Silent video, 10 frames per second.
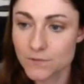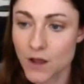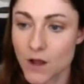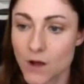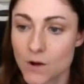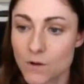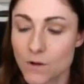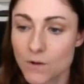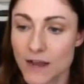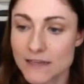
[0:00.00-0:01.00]

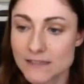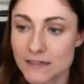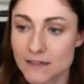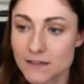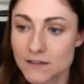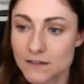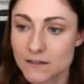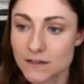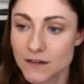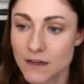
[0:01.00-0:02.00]
Oh, I see.
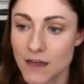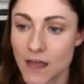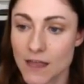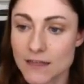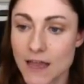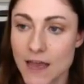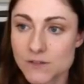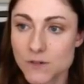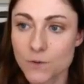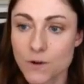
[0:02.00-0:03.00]
Yeah,
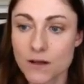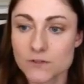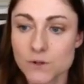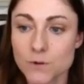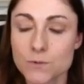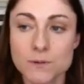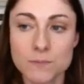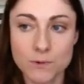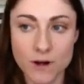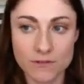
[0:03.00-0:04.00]
so some
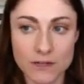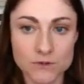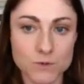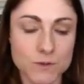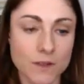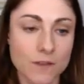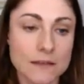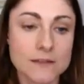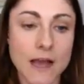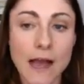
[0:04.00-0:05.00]
people are having issues with the
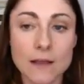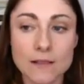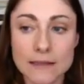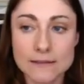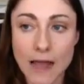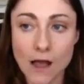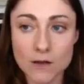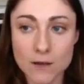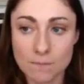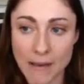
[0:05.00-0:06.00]
links. I'll
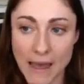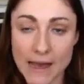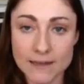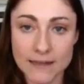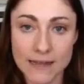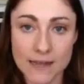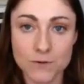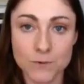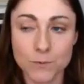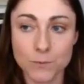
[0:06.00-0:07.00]
come back,
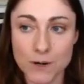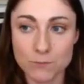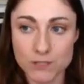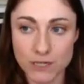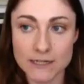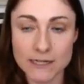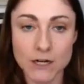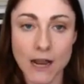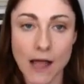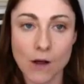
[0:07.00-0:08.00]
and when we're done
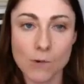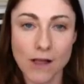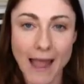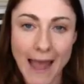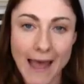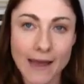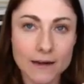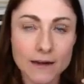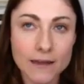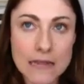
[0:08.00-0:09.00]
here, I will
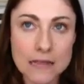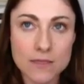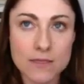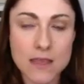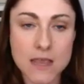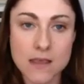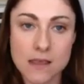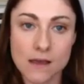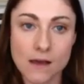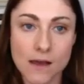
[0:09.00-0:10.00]
add
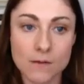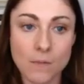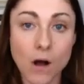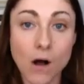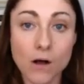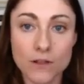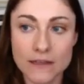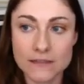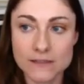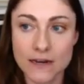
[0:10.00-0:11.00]
the all the
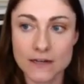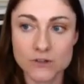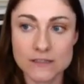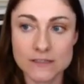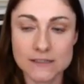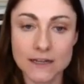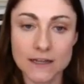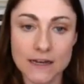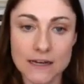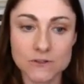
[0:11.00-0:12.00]
links that I just
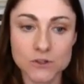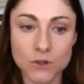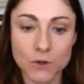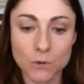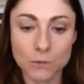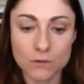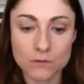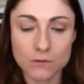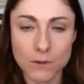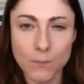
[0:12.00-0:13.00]
did into
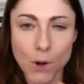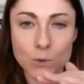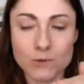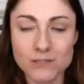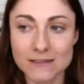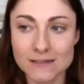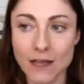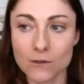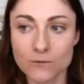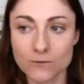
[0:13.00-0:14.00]
the post
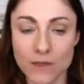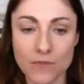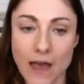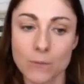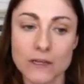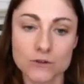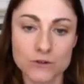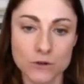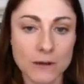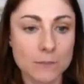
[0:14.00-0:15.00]
itself, and that way you
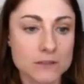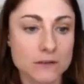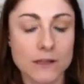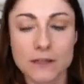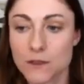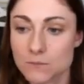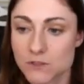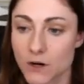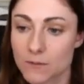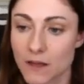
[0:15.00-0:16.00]
should be able to click them.
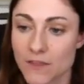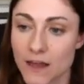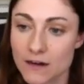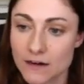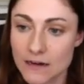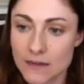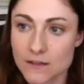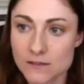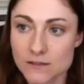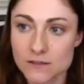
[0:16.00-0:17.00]
Sorry about that.
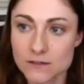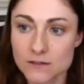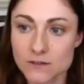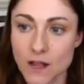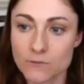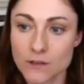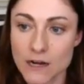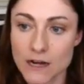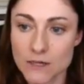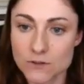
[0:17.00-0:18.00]
This software
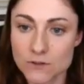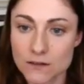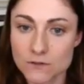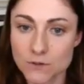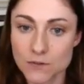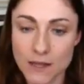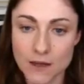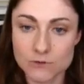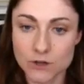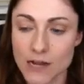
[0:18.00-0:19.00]
that I use, I don't think
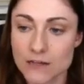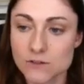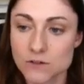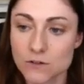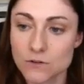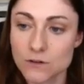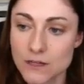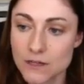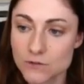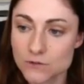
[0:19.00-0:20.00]
I've tried to
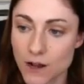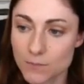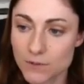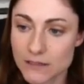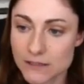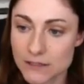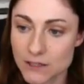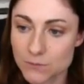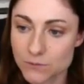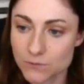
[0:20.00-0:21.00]
drop links in
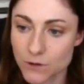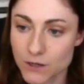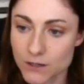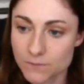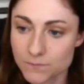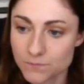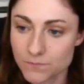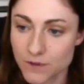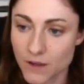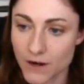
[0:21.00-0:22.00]
here before.
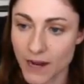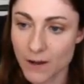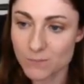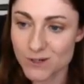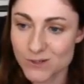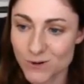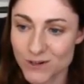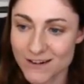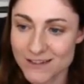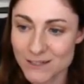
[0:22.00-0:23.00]
Okay, I'm going to scroll
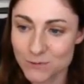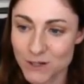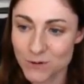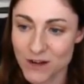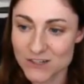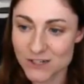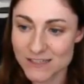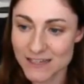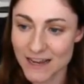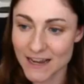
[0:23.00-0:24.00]
down and see what
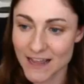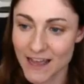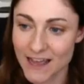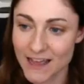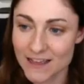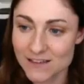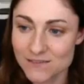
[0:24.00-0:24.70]
questions I have.